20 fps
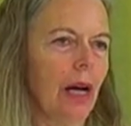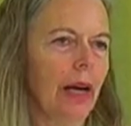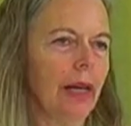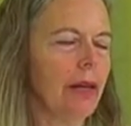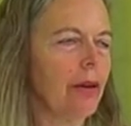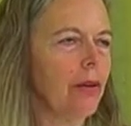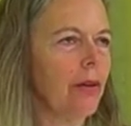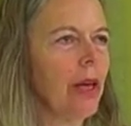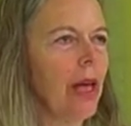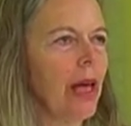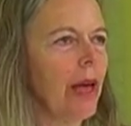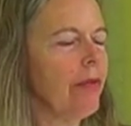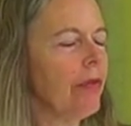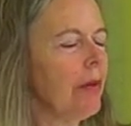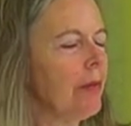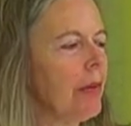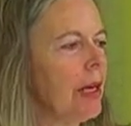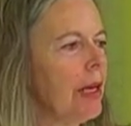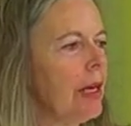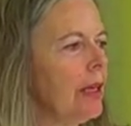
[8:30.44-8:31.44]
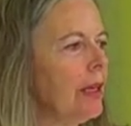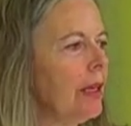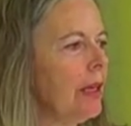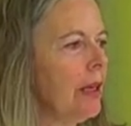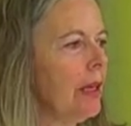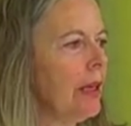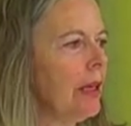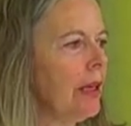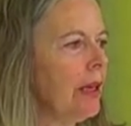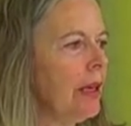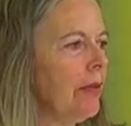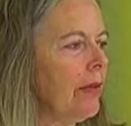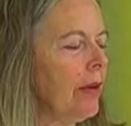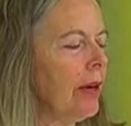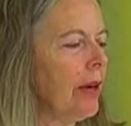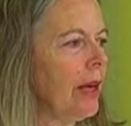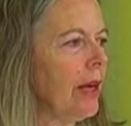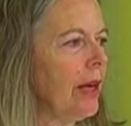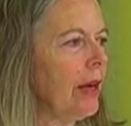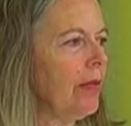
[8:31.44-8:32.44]
I don't have a mind, and I
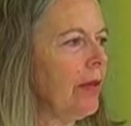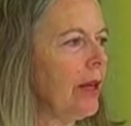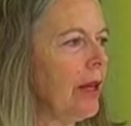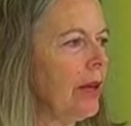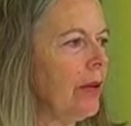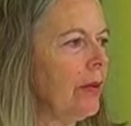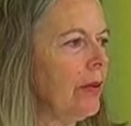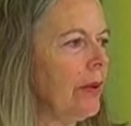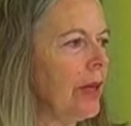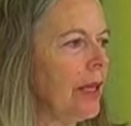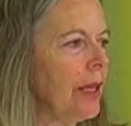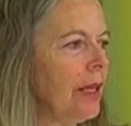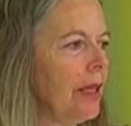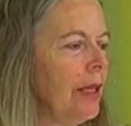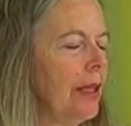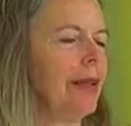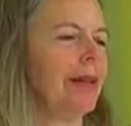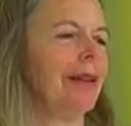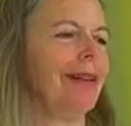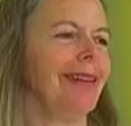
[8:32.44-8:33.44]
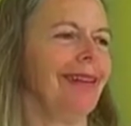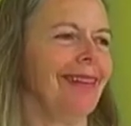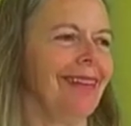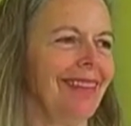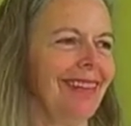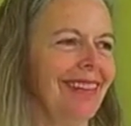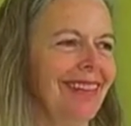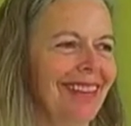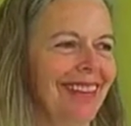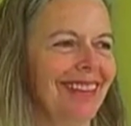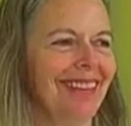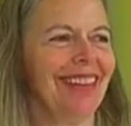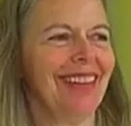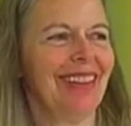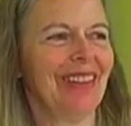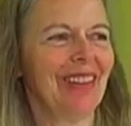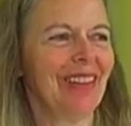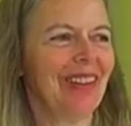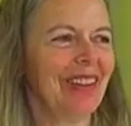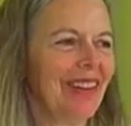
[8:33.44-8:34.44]
never have had
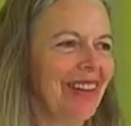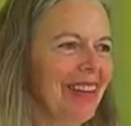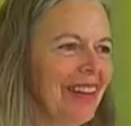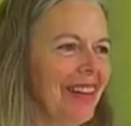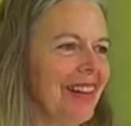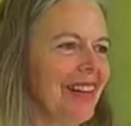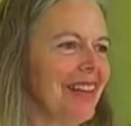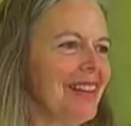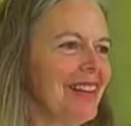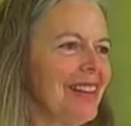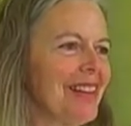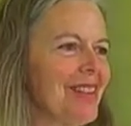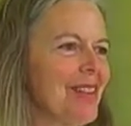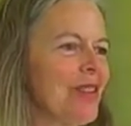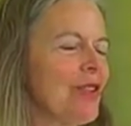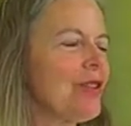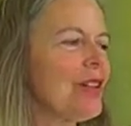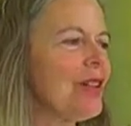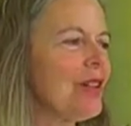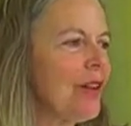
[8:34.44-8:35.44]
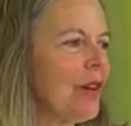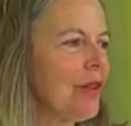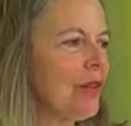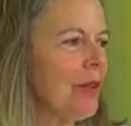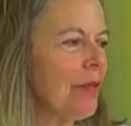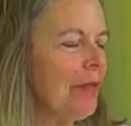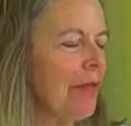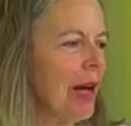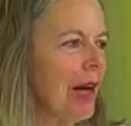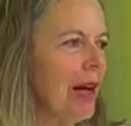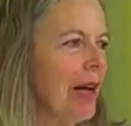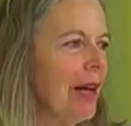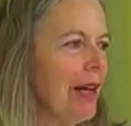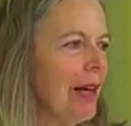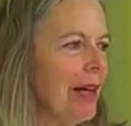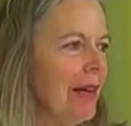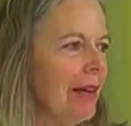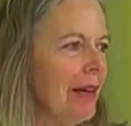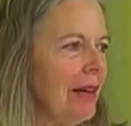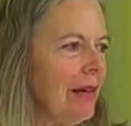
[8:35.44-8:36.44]
one. So, the
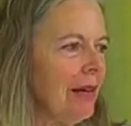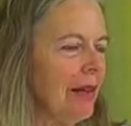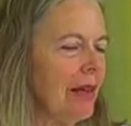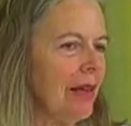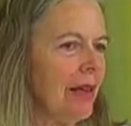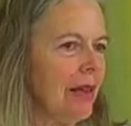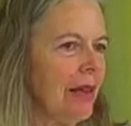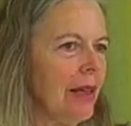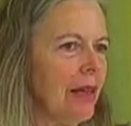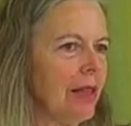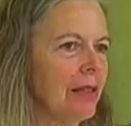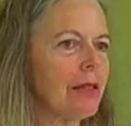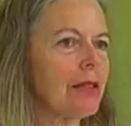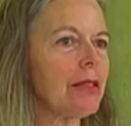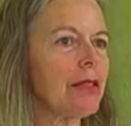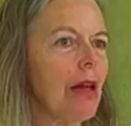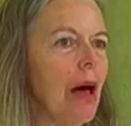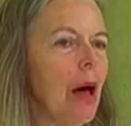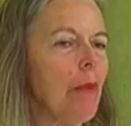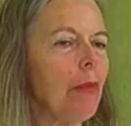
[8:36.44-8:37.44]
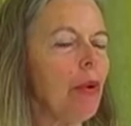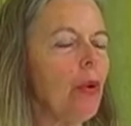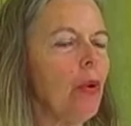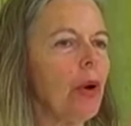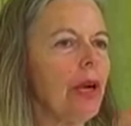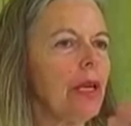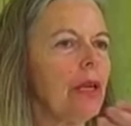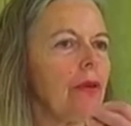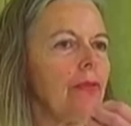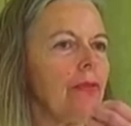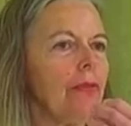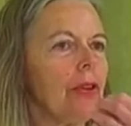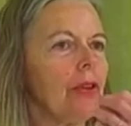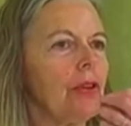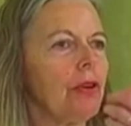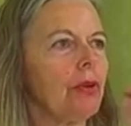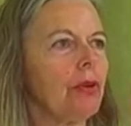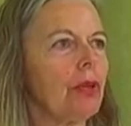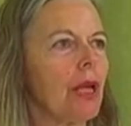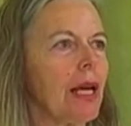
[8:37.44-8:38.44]
mind, it's a point of
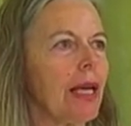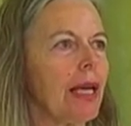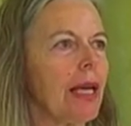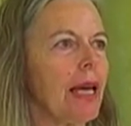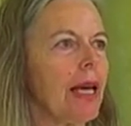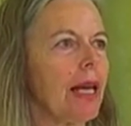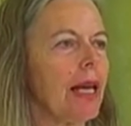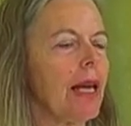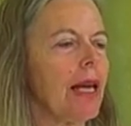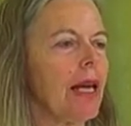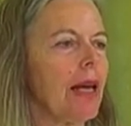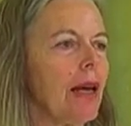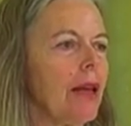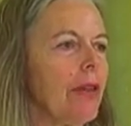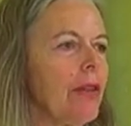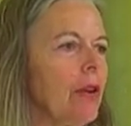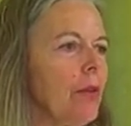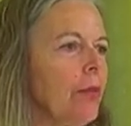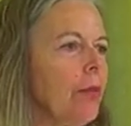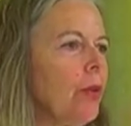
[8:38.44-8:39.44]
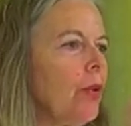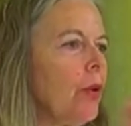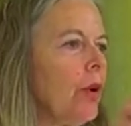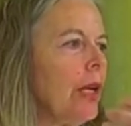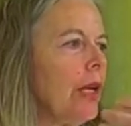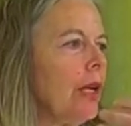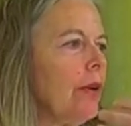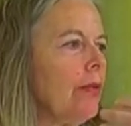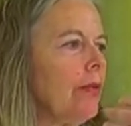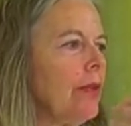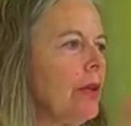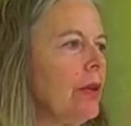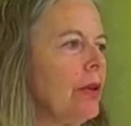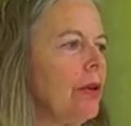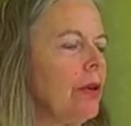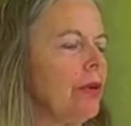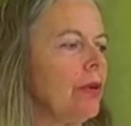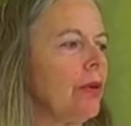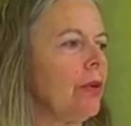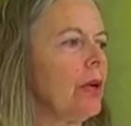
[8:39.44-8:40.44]
view like any other point of
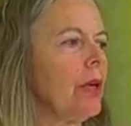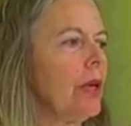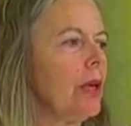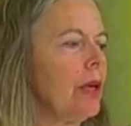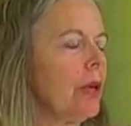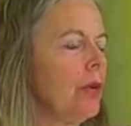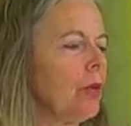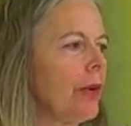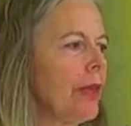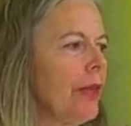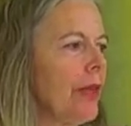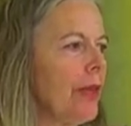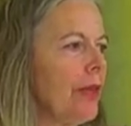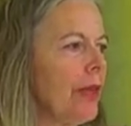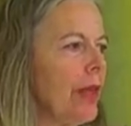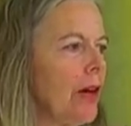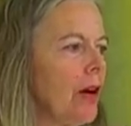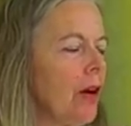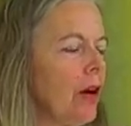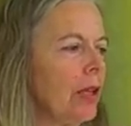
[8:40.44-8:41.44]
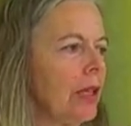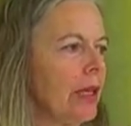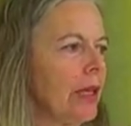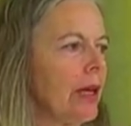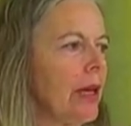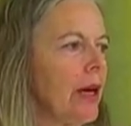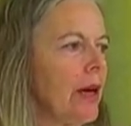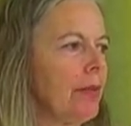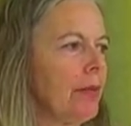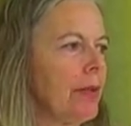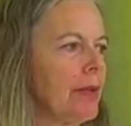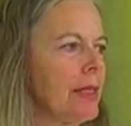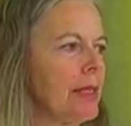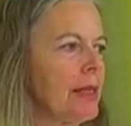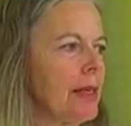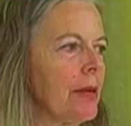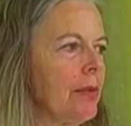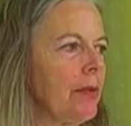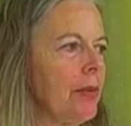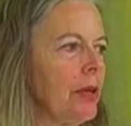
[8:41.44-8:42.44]
view within the
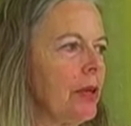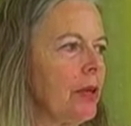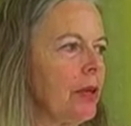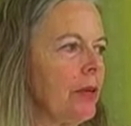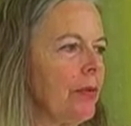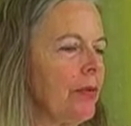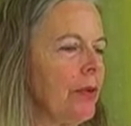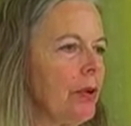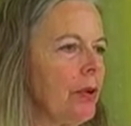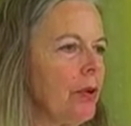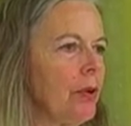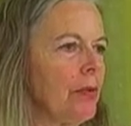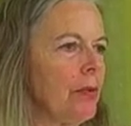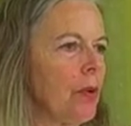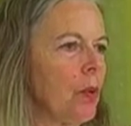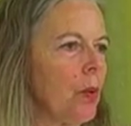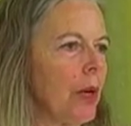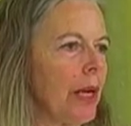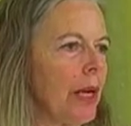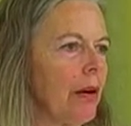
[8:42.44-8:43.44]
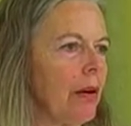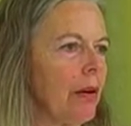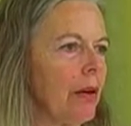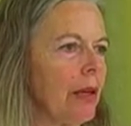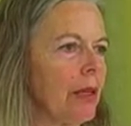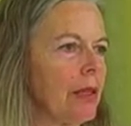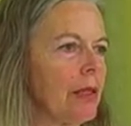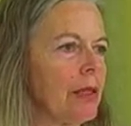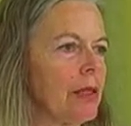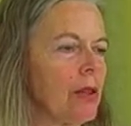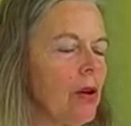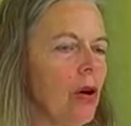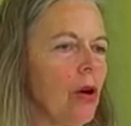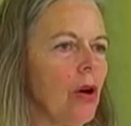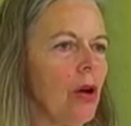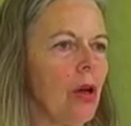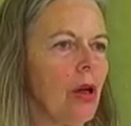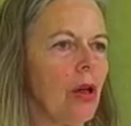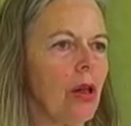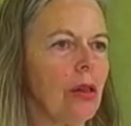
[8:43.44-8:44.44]
all-encompassing pure view of awareness.
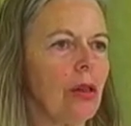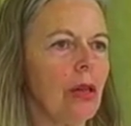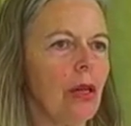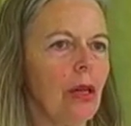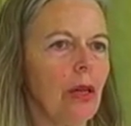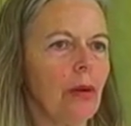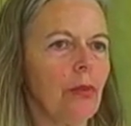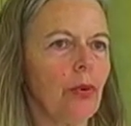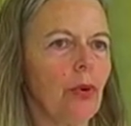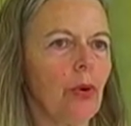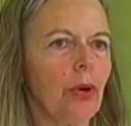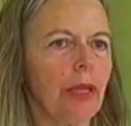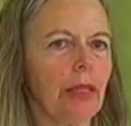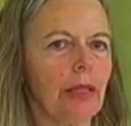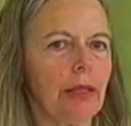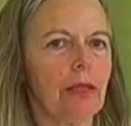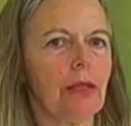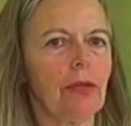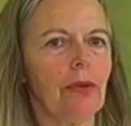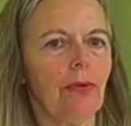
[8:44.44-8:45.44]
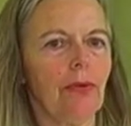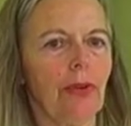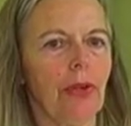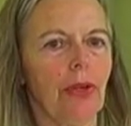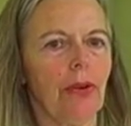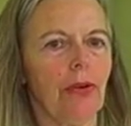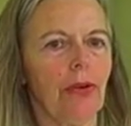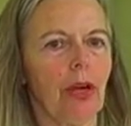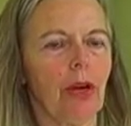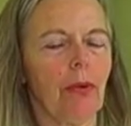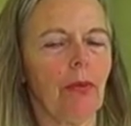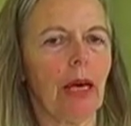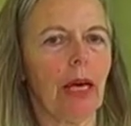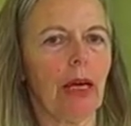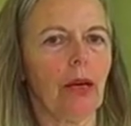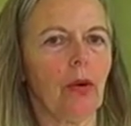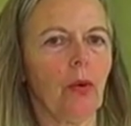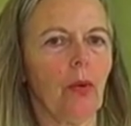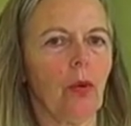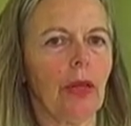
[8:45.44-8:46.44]
All points of view, no
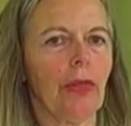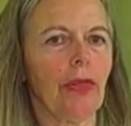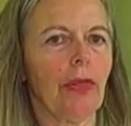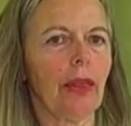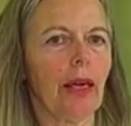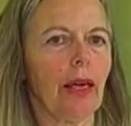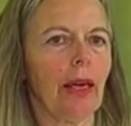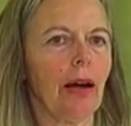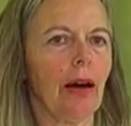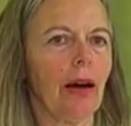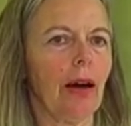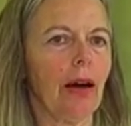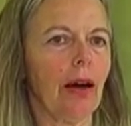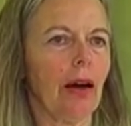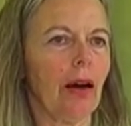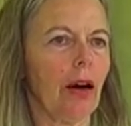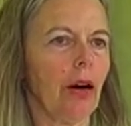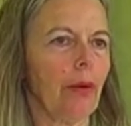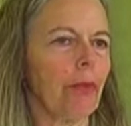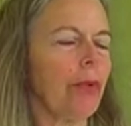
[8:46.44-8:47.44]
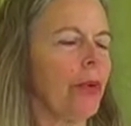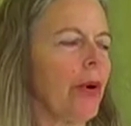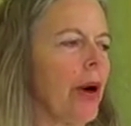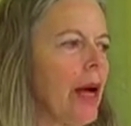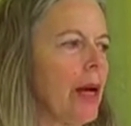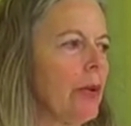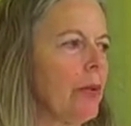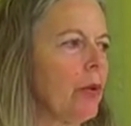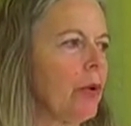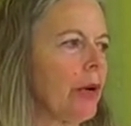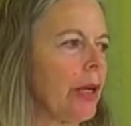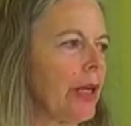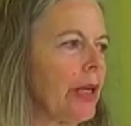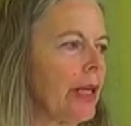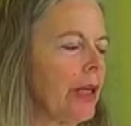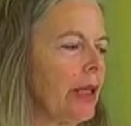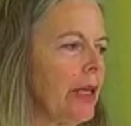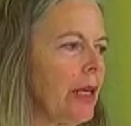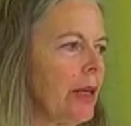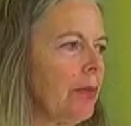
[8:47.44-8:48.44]
matter what they are
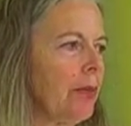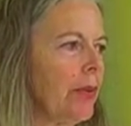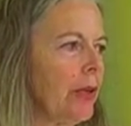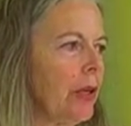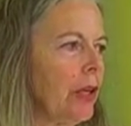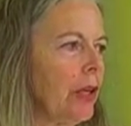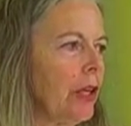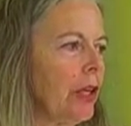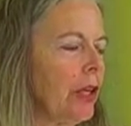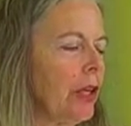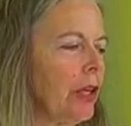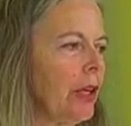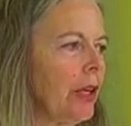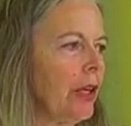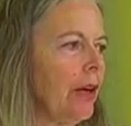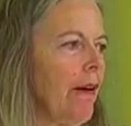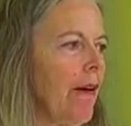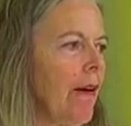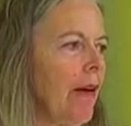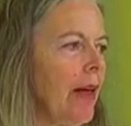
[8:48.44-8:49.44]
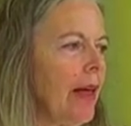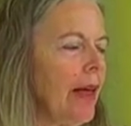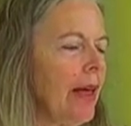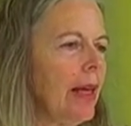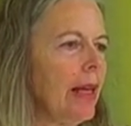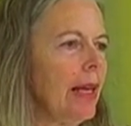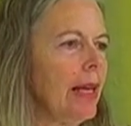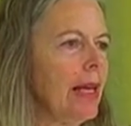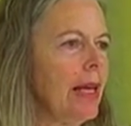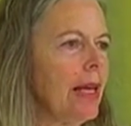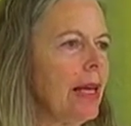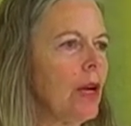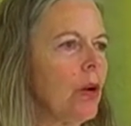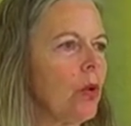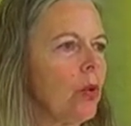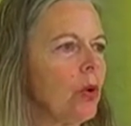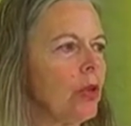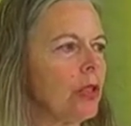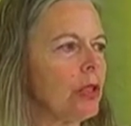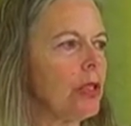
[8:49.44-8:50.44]
primordially pure and
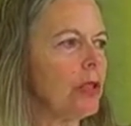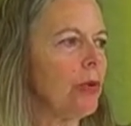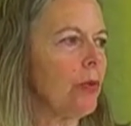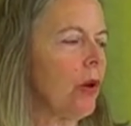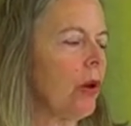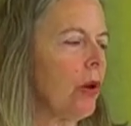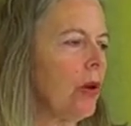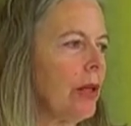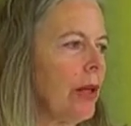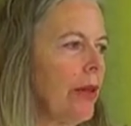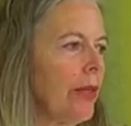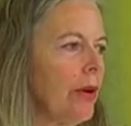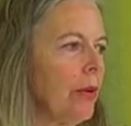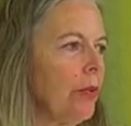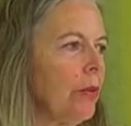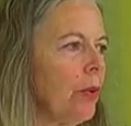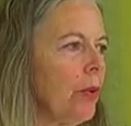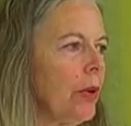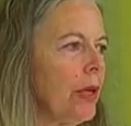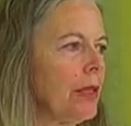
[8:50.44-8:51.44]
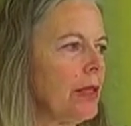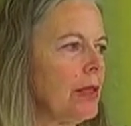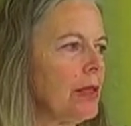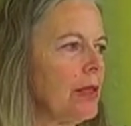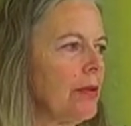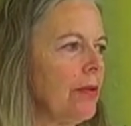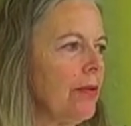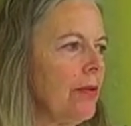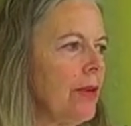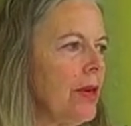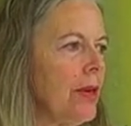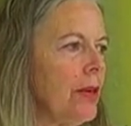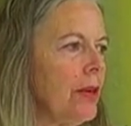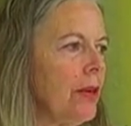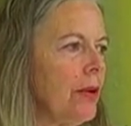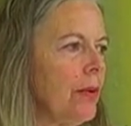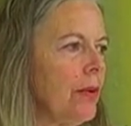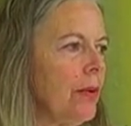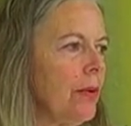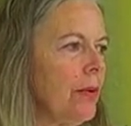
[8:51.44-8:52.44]
equal to all other points of
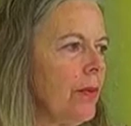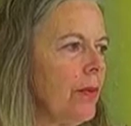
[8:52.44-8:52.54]
view.